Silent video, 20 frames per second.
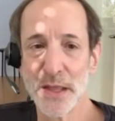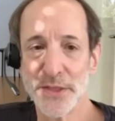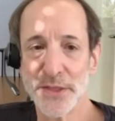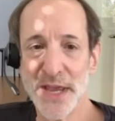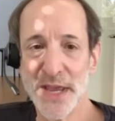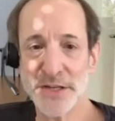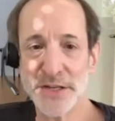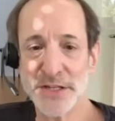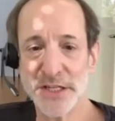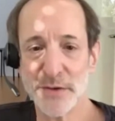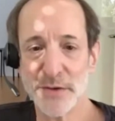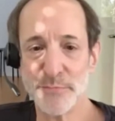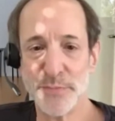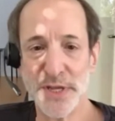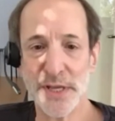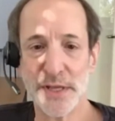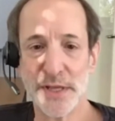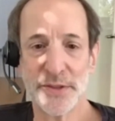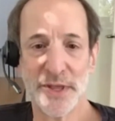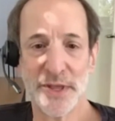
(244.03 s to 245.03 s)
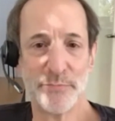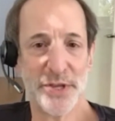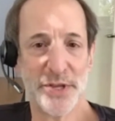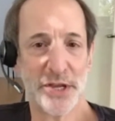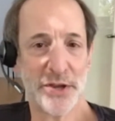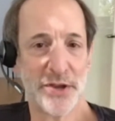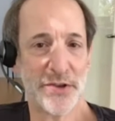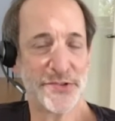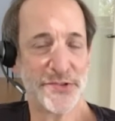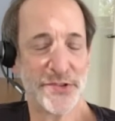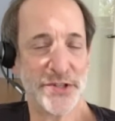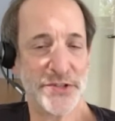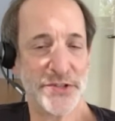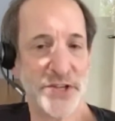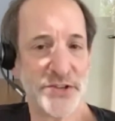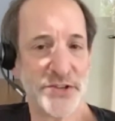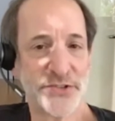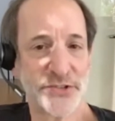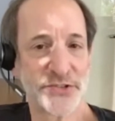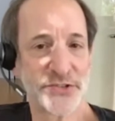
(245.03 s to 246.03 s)
The idea being that because
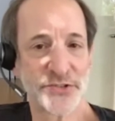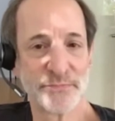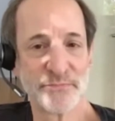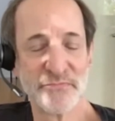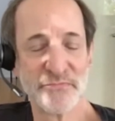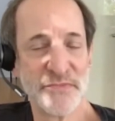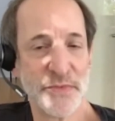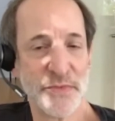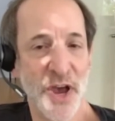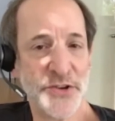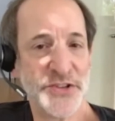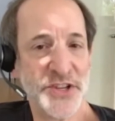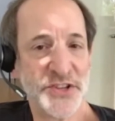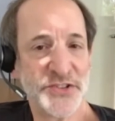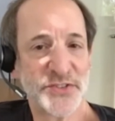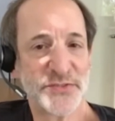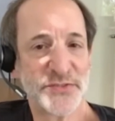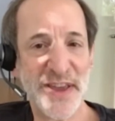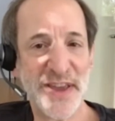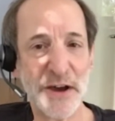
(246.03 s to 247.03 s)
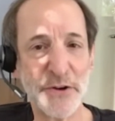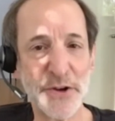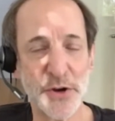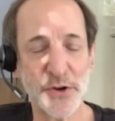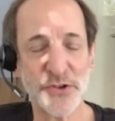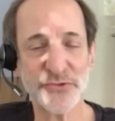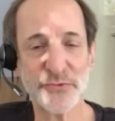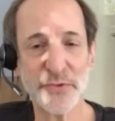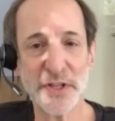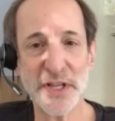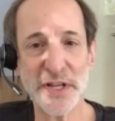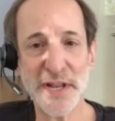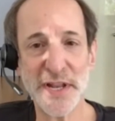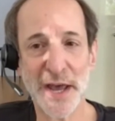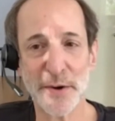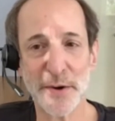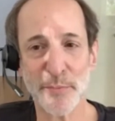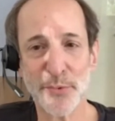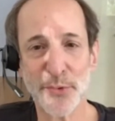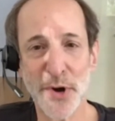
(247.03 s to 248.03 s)
a disk failure is really
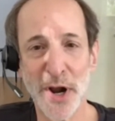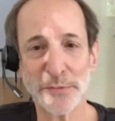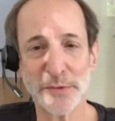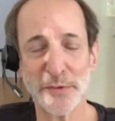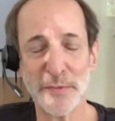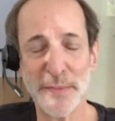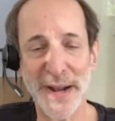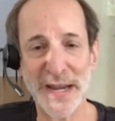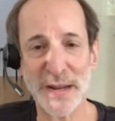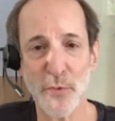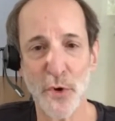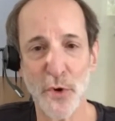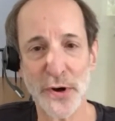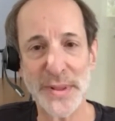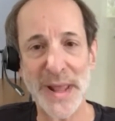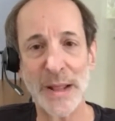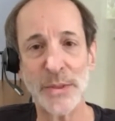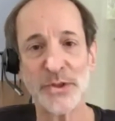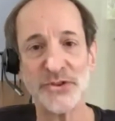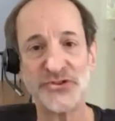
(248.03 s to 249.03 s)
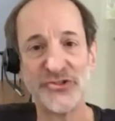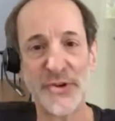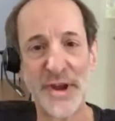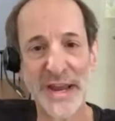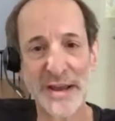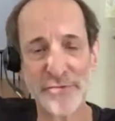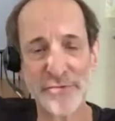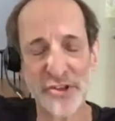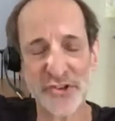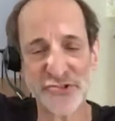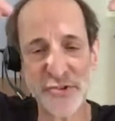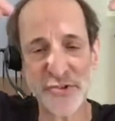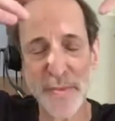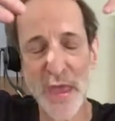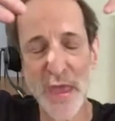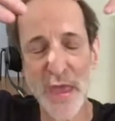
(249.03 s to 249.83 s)
not a problem anymore now that you have this